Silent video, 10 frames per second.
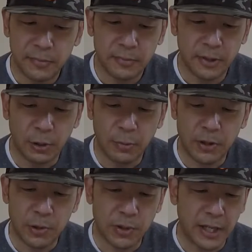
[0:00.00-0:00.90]
Low
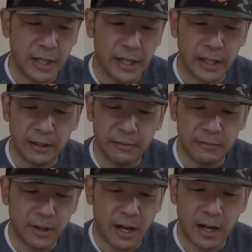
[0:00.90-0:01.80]
pressure day,
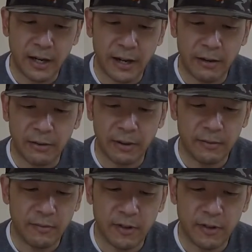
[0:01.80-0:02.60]
hot out.